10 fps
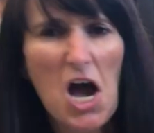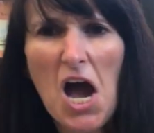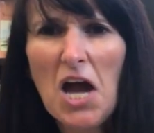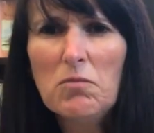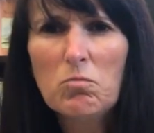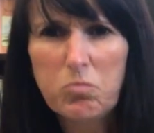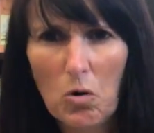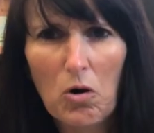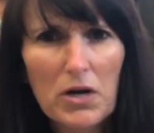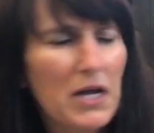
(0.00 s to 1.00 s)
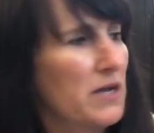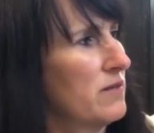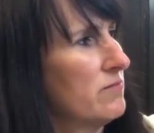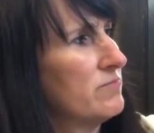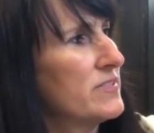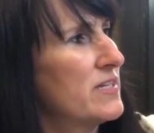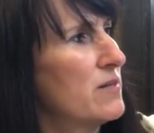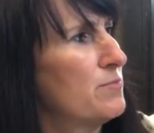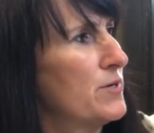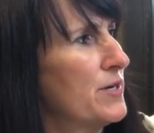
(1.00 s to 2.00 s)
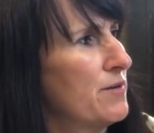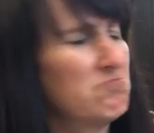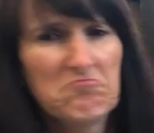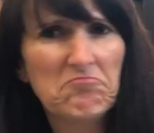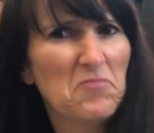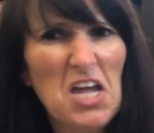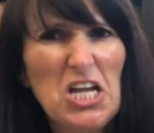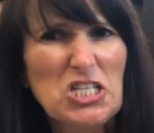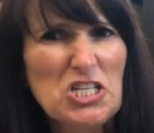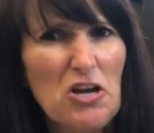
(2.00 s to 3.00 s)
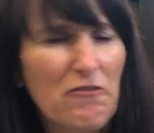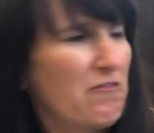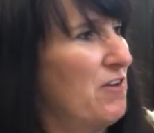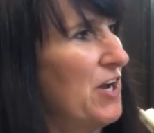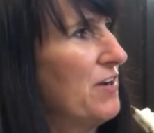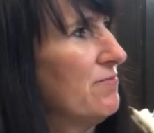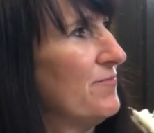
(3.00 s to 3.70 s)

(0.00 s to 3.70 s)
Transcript: I'm walking, said Bird. It's no fun.